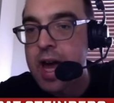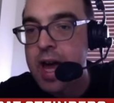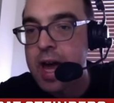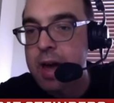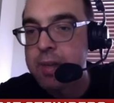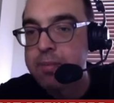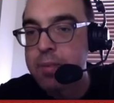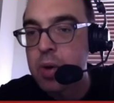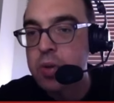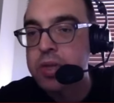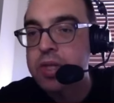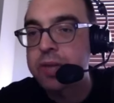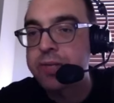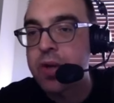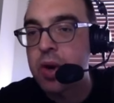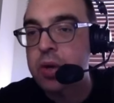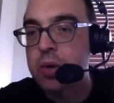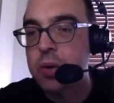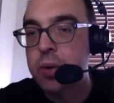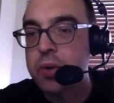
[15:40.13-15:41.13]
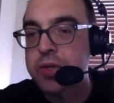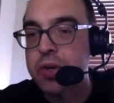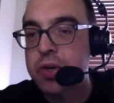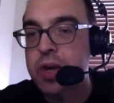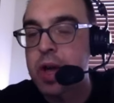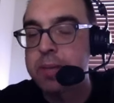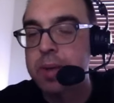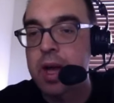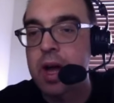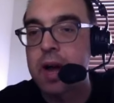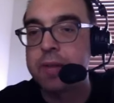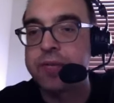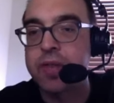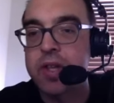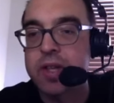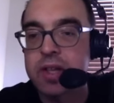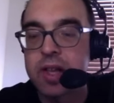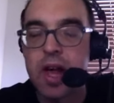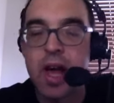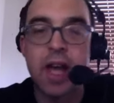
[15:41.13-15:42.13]
Most of their goals are coming off the
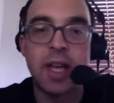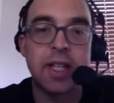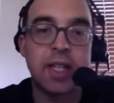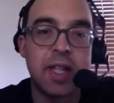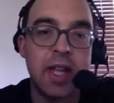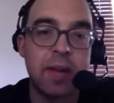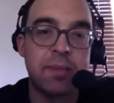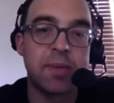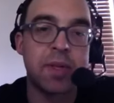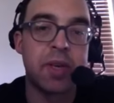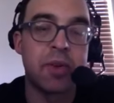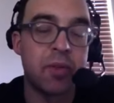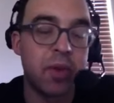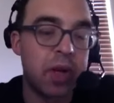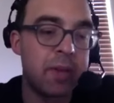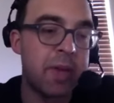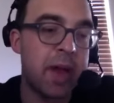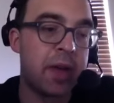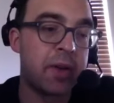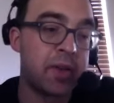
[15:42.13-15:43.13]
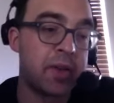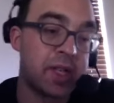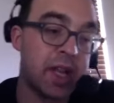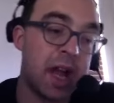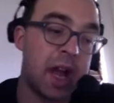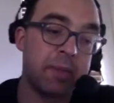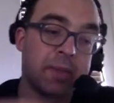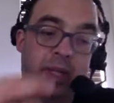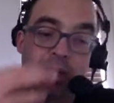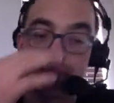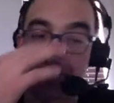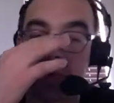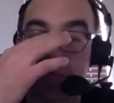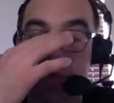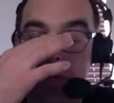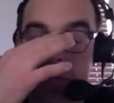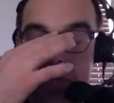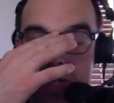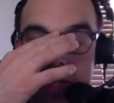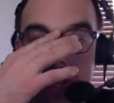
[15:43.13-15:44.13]
slot, tips, and rebounds. Yeah, I mean,
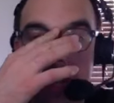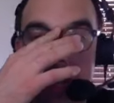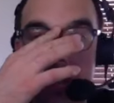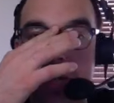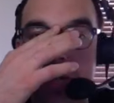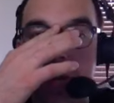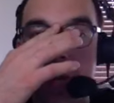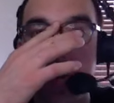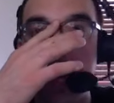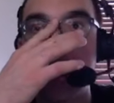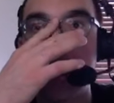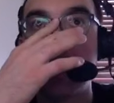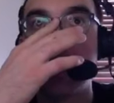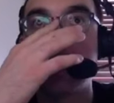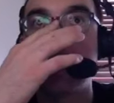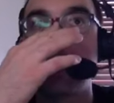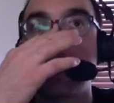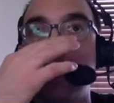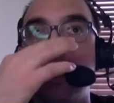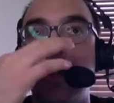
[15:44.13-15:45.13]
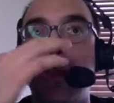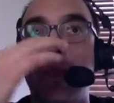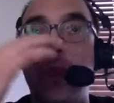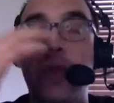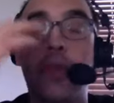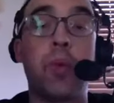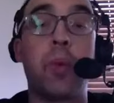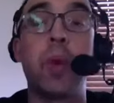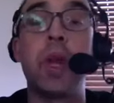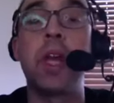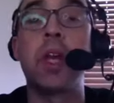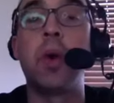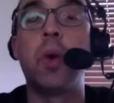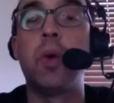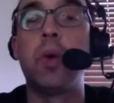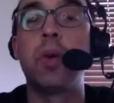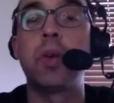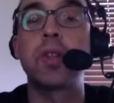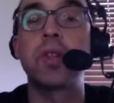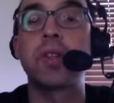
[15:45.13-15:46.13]
Pavelski's 3
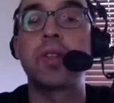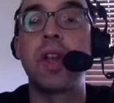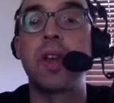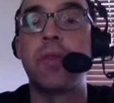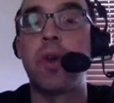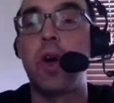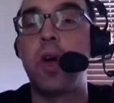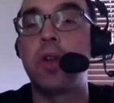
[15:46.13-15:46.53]
goals have all